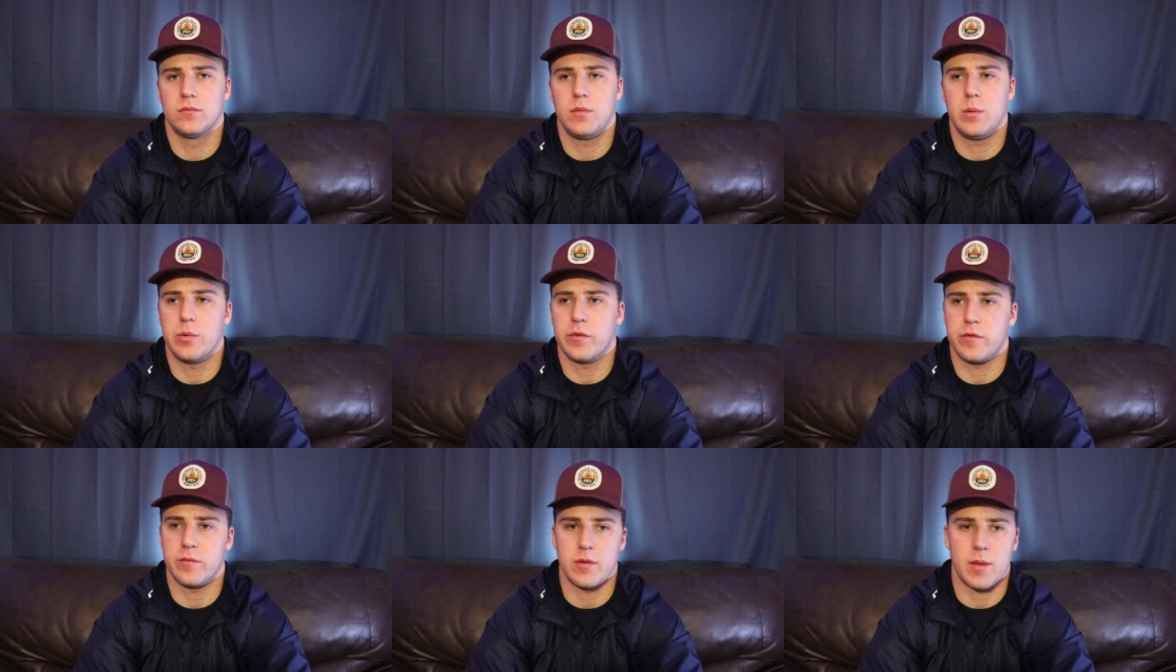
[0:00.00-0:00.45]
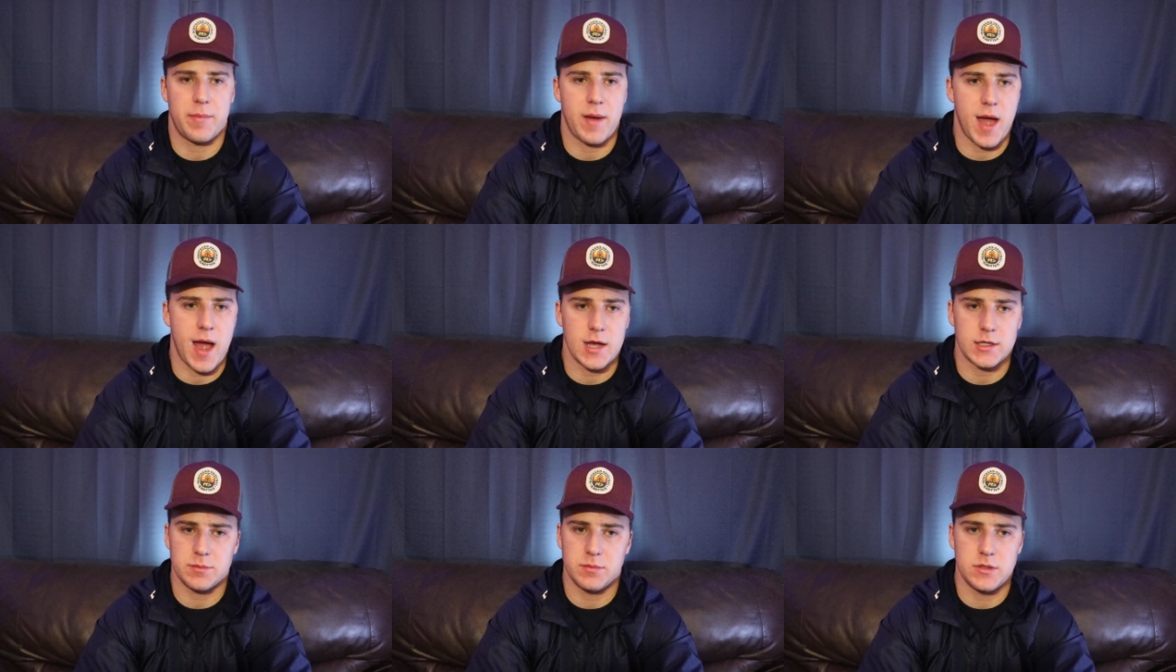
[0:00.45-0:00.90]
People from the
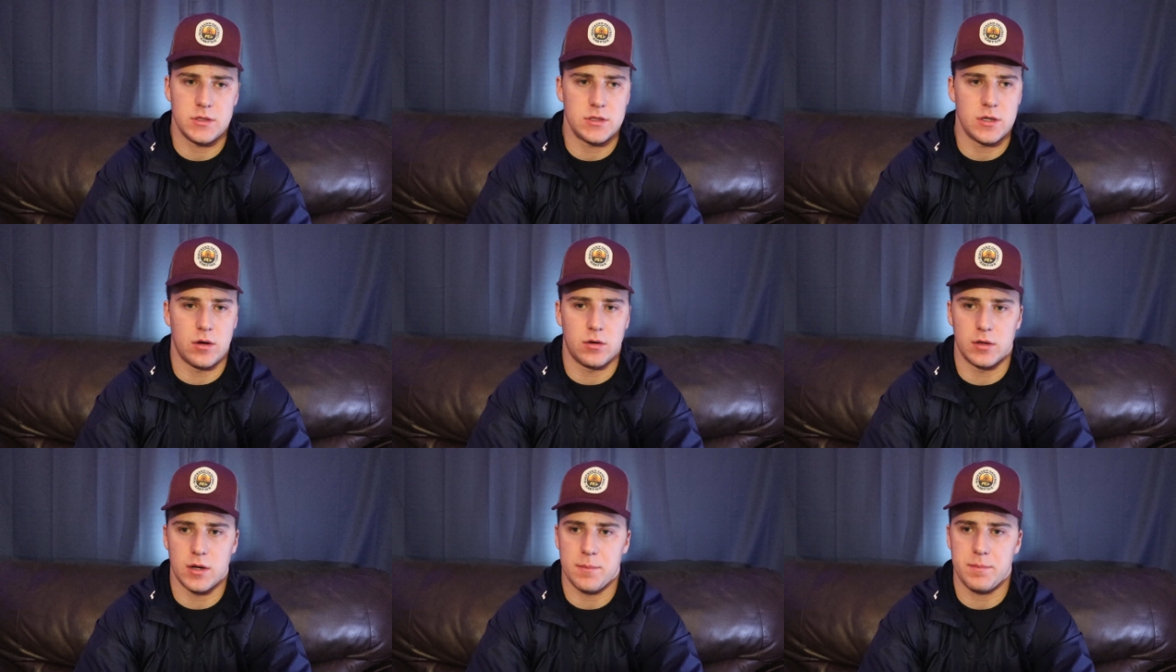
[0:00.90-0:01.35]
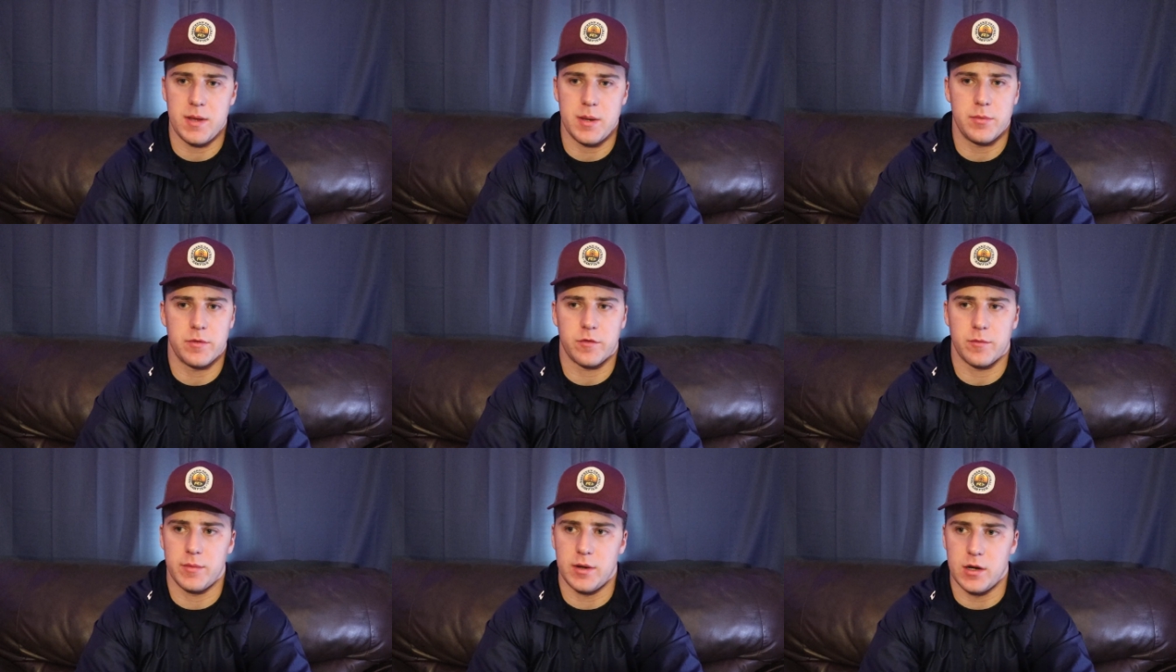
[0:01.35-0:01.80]
past be showing up.
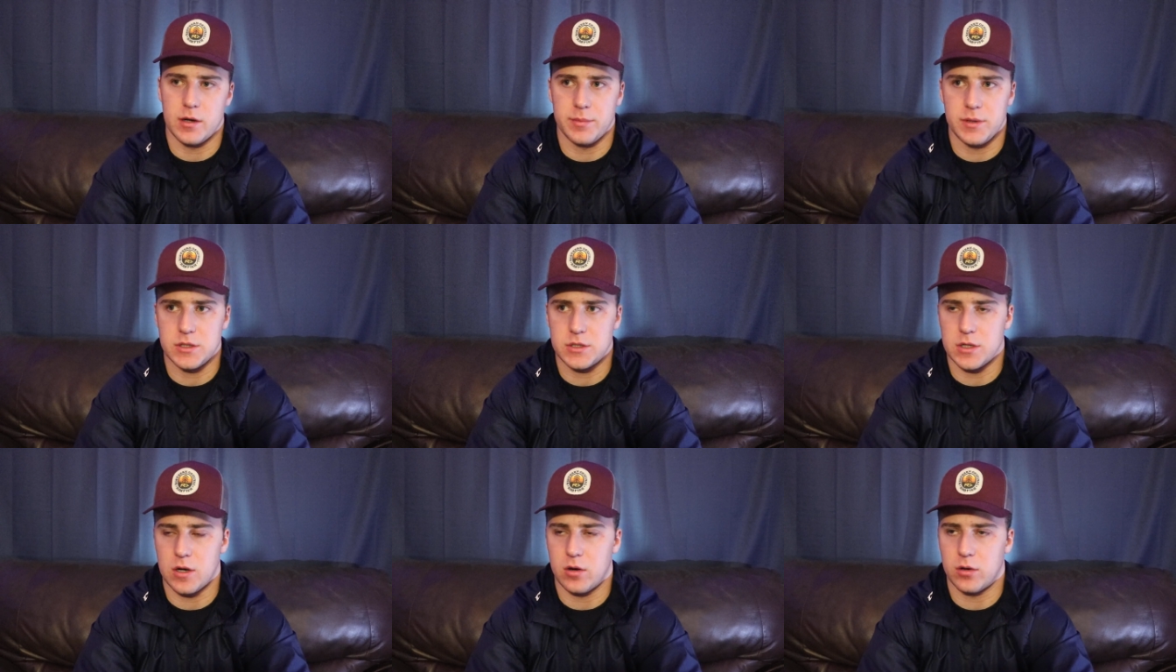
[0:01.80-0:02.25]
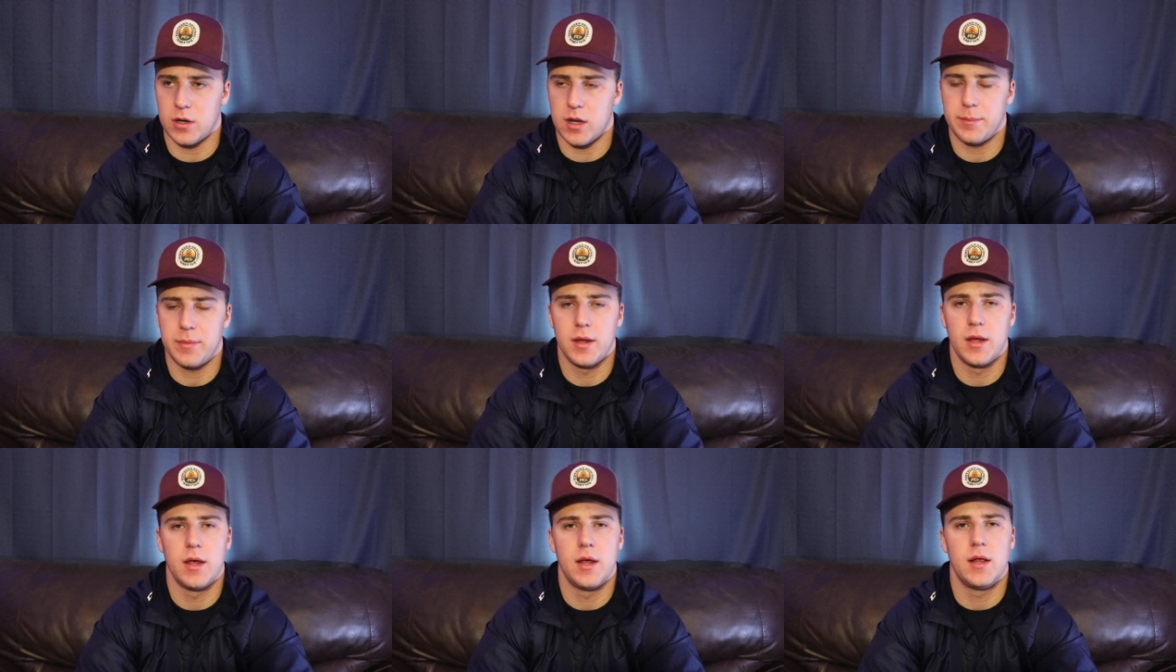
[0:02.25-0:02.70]
People from here be showing
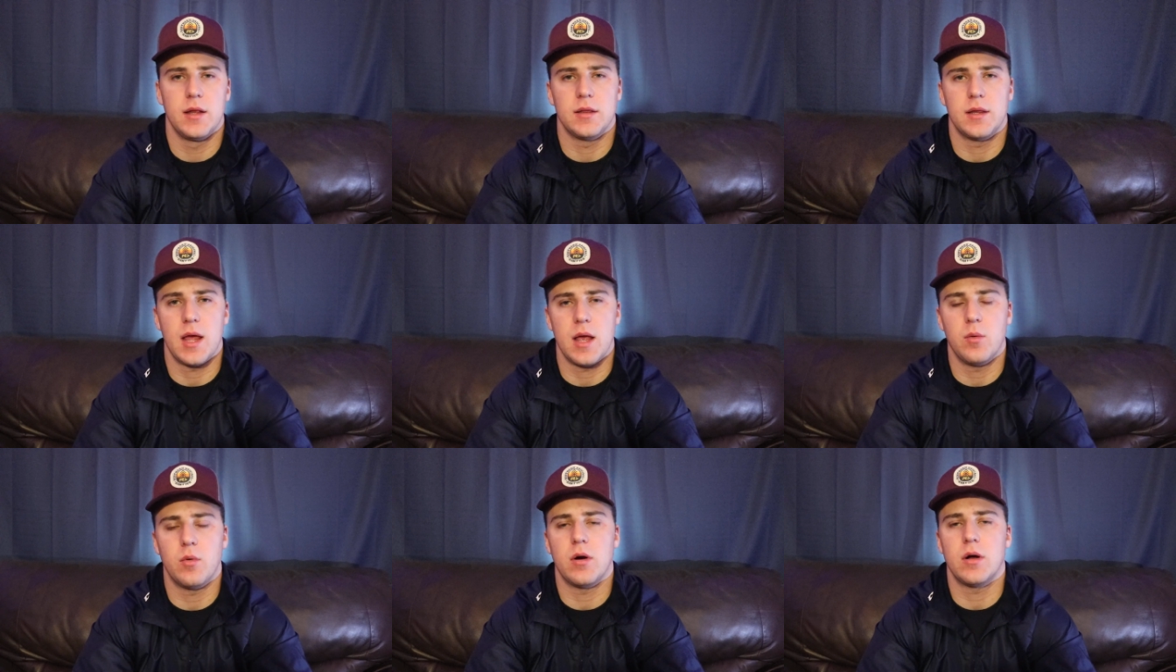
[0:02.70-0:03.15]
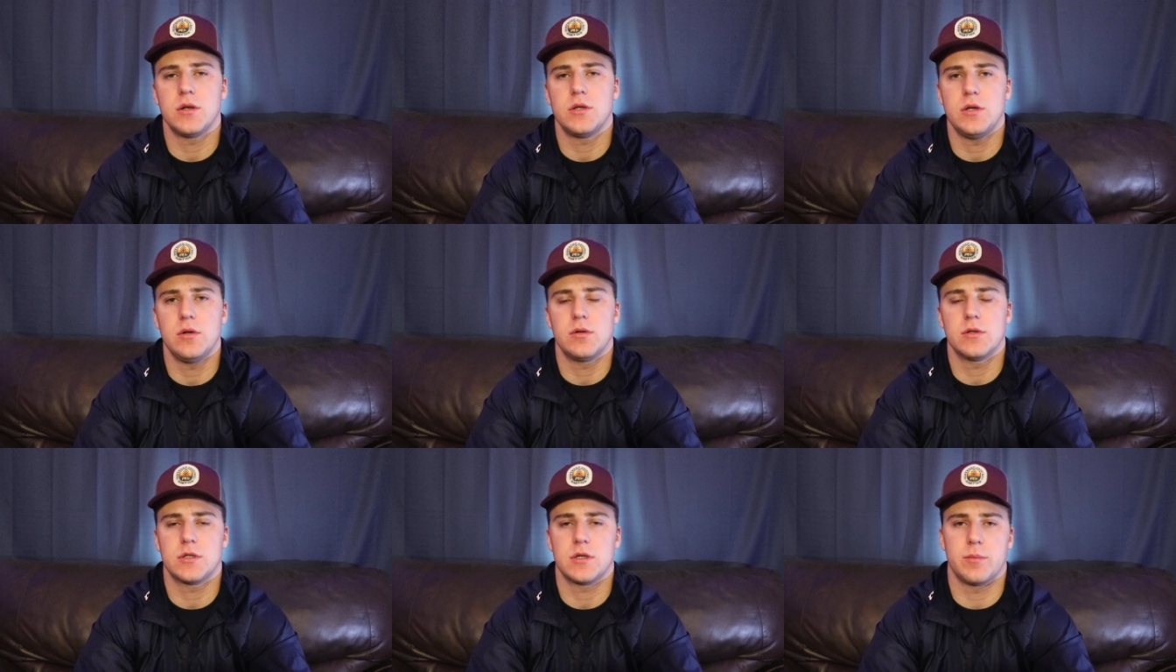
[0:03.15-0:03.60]
up. They
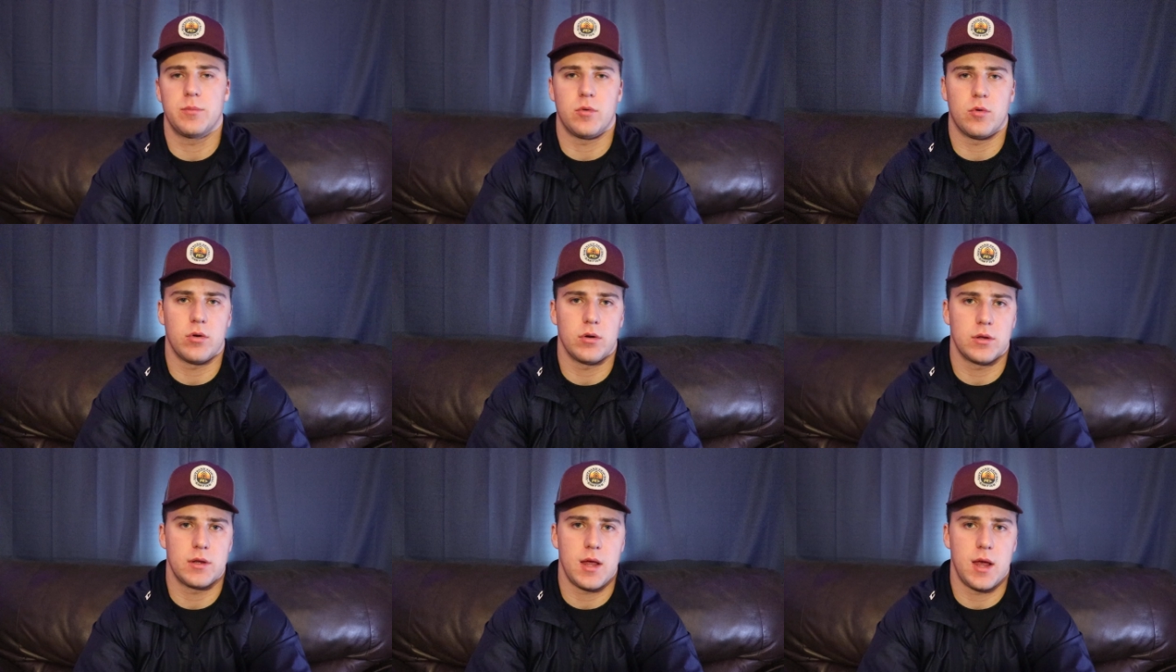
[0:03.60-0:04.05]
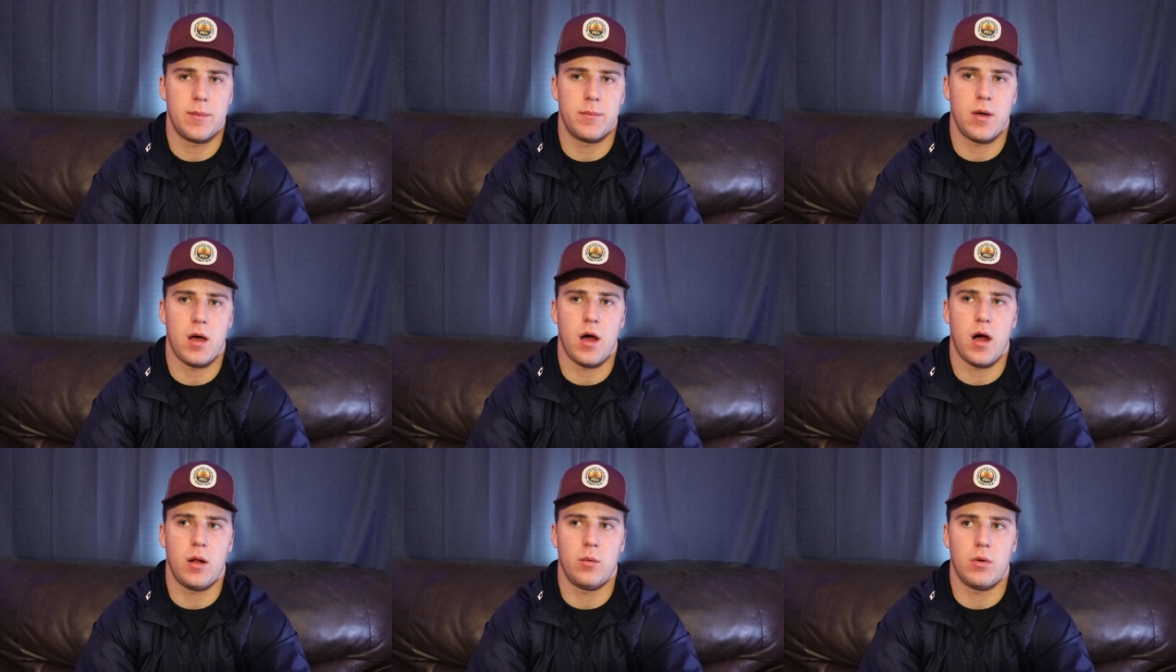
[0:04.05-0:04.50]
want you to support
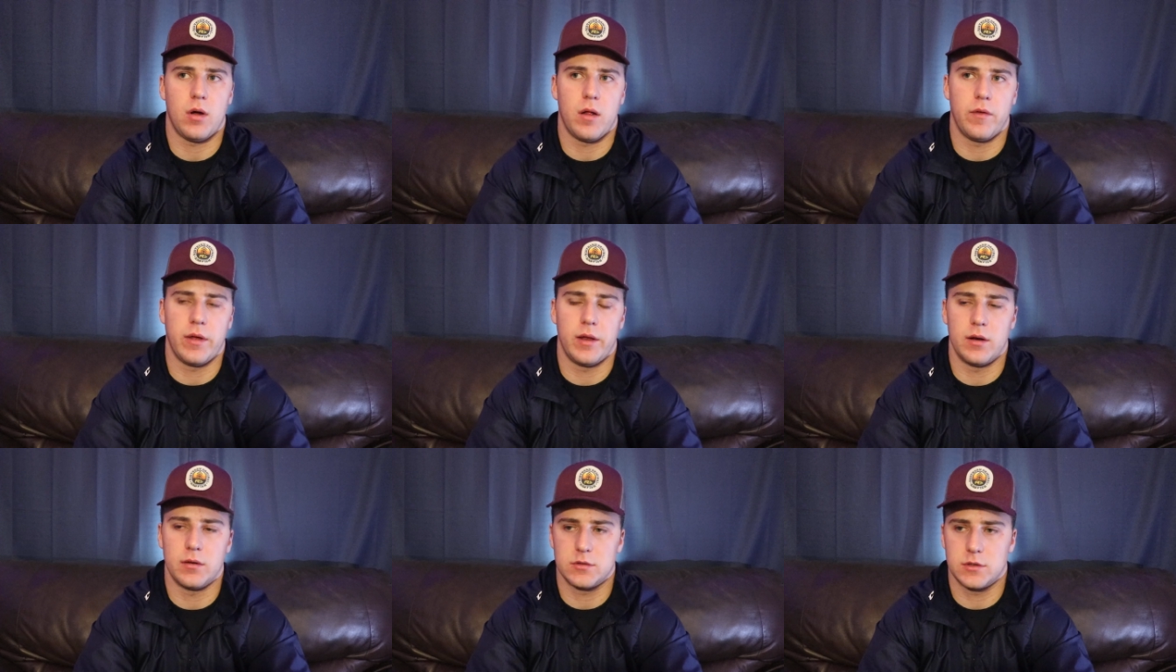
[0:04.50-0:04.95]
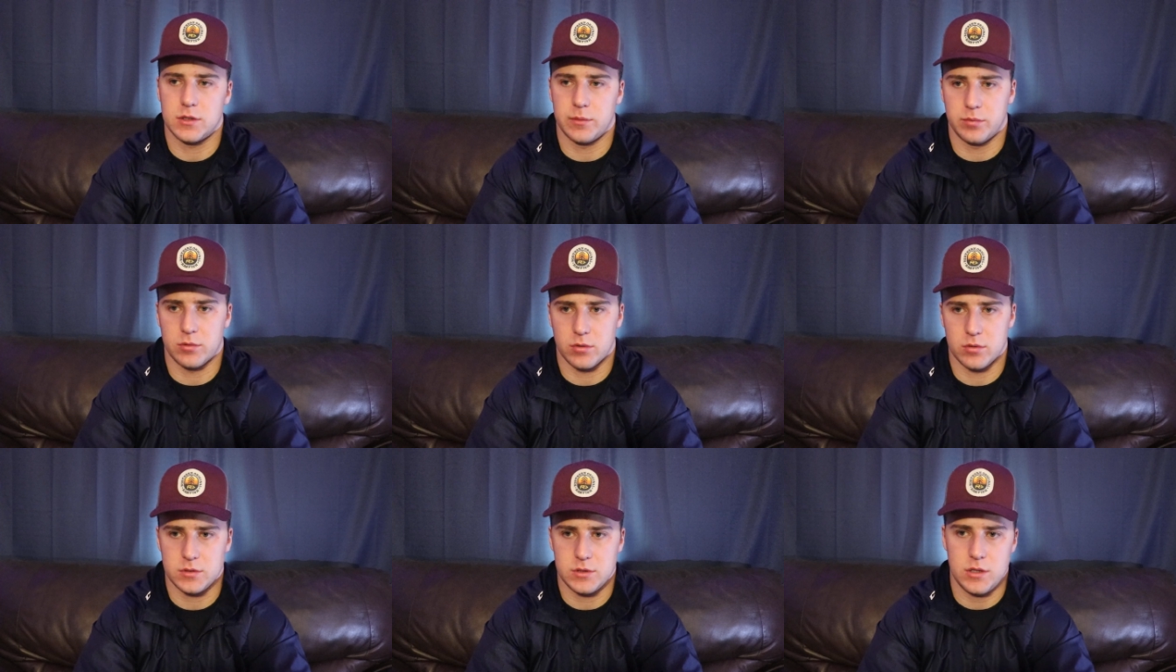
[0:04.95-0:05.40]
them all while they don't
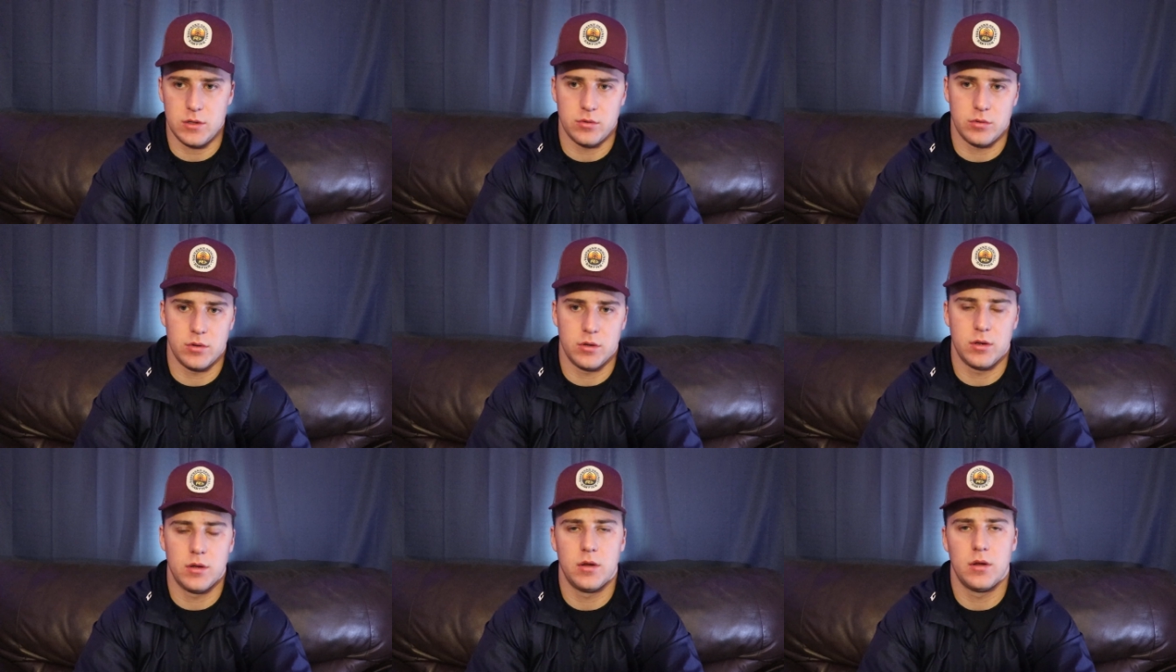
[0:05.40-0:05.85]
support you.